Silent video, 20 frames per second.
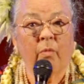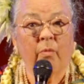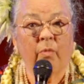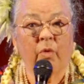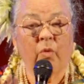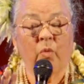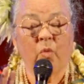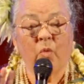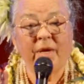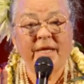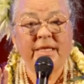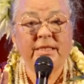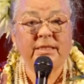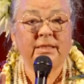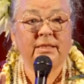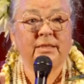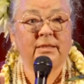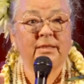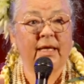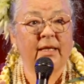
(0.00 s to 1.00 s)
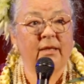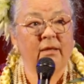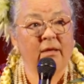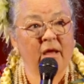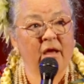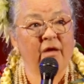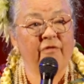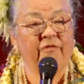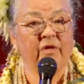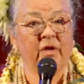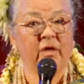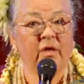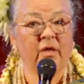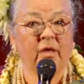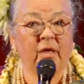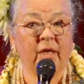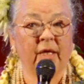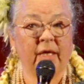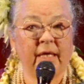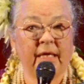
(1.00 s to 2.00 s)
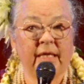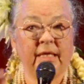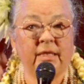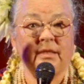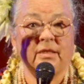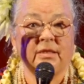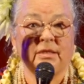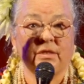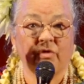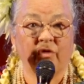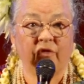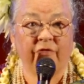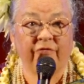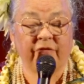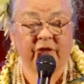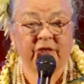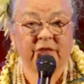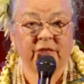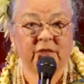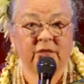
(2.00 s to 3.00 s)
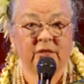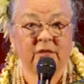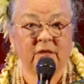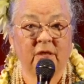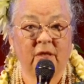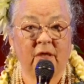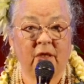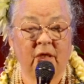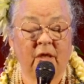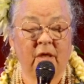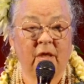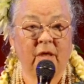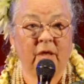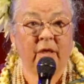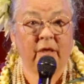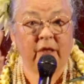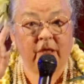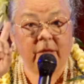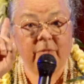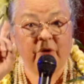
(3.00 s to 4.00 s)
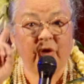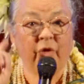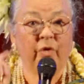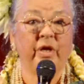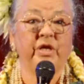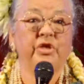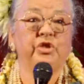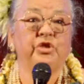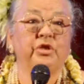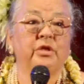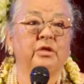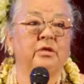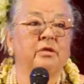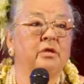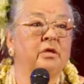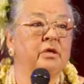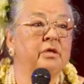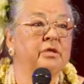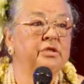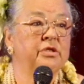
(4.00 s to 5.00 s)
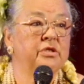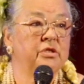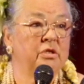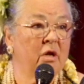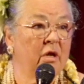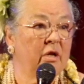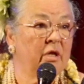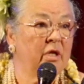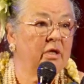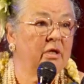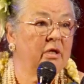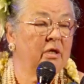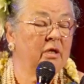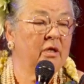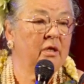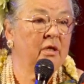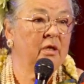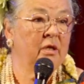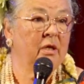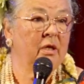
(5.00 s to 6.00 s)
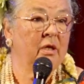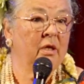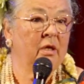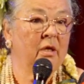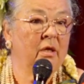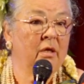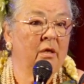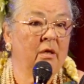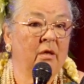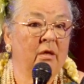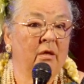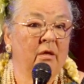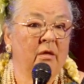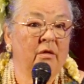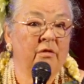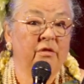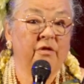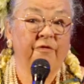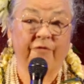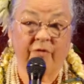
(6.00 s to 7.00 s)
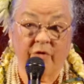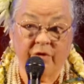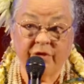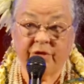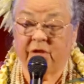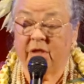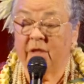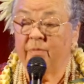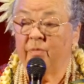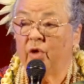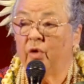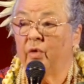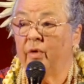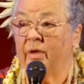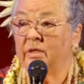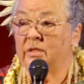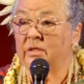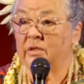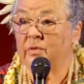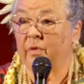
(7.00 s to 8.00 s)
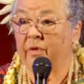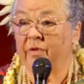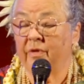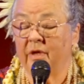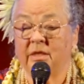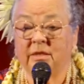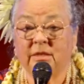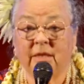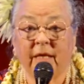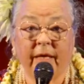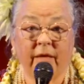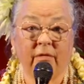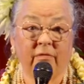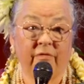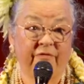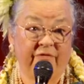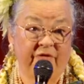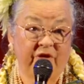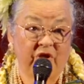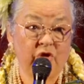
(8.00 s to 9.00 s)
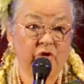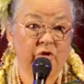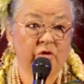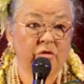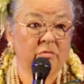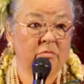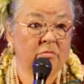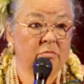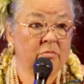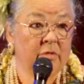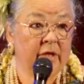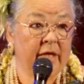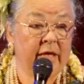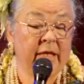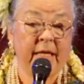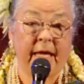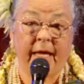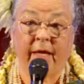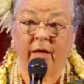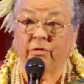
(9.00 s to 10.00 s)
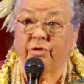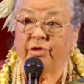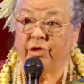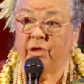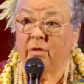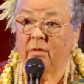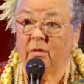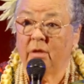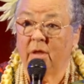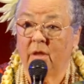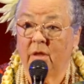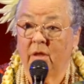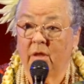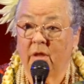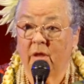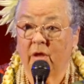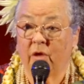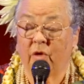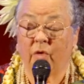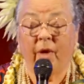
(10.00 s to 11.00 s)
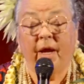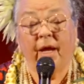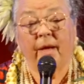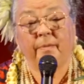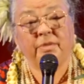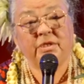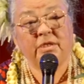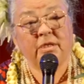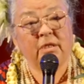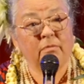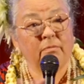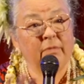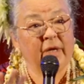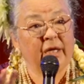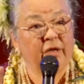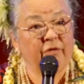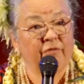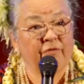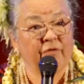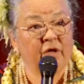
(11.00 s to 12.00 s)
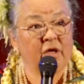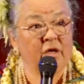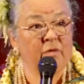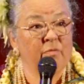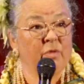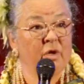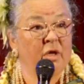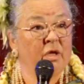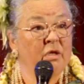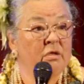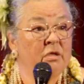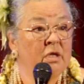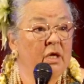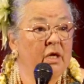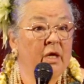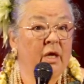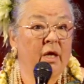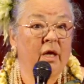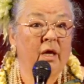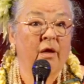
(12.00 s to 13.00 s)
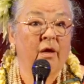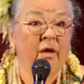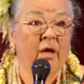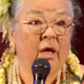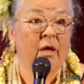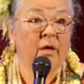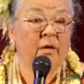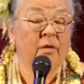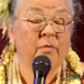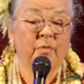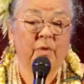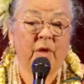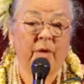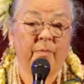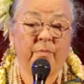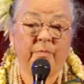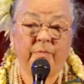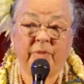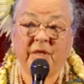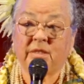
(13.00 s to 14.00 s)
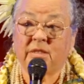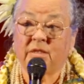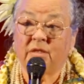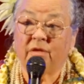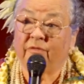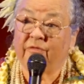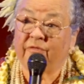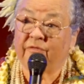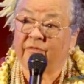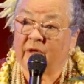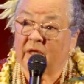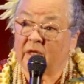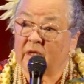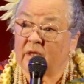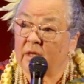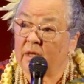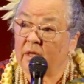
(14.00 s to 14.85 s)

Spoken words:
But once that lava hit the surface, immigration started. The first immigrants were things like fish and algae, crabs that might have come on bits of